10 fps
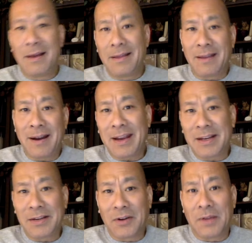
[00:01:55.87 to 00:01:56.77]
and then I get
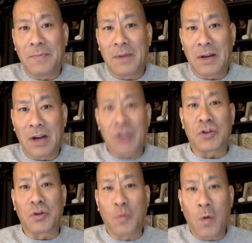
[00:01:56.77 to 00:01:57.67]
to
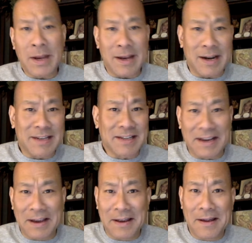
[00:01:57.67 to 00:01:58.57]
120, and it's
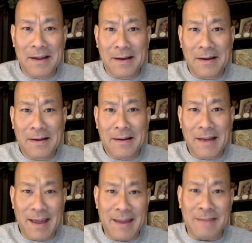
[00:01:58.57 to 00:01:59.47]
like,
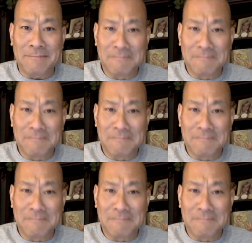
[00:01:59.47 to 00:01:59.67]
hey,